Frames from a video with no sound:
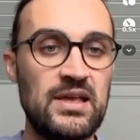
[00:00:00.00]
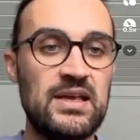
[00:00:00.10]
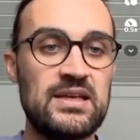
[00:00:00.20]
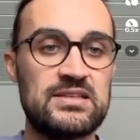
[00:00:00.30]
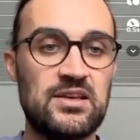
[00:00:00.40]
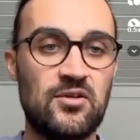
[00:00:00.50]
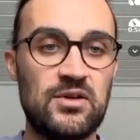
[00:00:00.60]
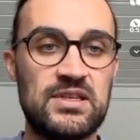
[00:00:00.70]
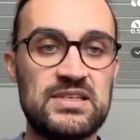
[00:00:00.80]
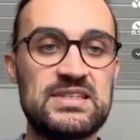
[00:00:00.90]
So
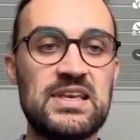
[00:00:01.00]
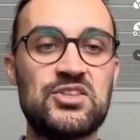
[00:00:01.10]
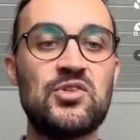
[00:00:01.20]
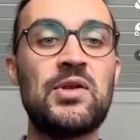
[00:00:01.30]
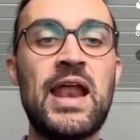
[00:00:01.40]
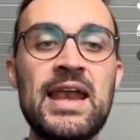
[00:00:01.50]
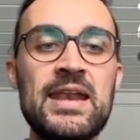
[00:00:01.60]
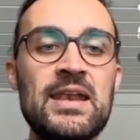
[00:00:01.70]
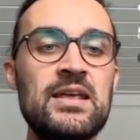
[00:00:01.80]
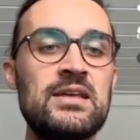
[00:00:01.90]
this is set to
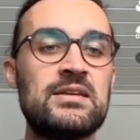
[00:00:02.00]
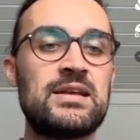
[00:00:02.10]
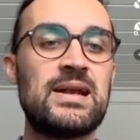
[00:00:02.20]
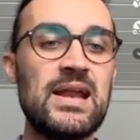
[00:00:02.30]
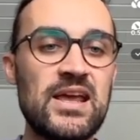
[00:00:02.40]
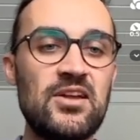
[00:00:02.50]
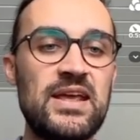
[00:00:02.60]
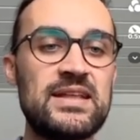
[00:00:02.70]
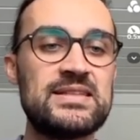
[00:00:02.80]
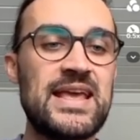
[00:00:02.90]
none, click on
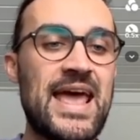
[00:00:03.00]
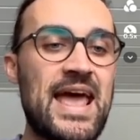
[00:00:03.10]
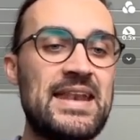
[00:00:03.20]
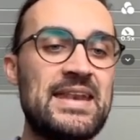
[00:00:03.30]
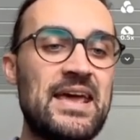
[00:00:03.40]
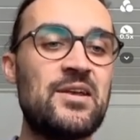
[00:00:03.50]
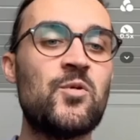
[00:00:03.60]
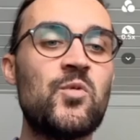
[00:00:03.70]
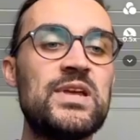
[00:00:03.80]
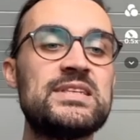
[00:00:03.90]
it and then
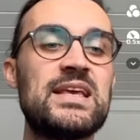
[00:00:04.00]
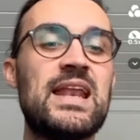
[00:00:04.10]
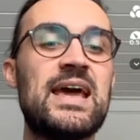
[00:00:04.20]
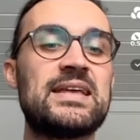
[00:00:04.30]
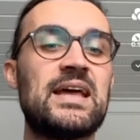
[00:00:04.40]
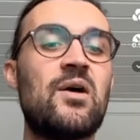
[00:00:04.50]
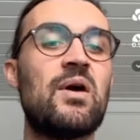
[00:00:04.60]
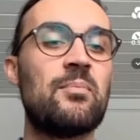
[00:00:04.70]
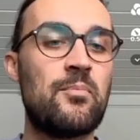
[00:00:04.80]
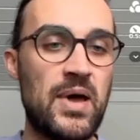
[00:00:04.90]
we select
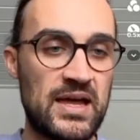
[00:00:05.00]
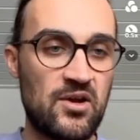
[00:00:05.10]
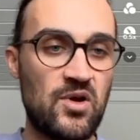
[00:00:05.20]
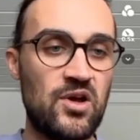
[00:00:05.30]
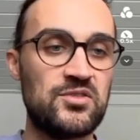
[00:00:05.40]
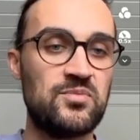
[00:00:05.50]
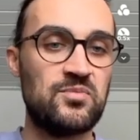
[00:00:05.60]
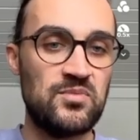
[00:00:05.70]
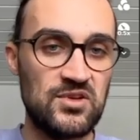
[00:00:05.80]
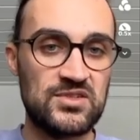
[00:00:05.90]
our background
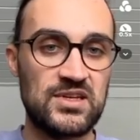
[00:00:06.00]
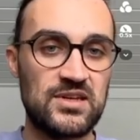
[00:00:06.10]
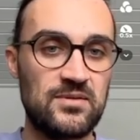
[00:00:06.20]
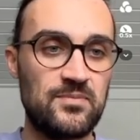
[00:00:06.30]
music.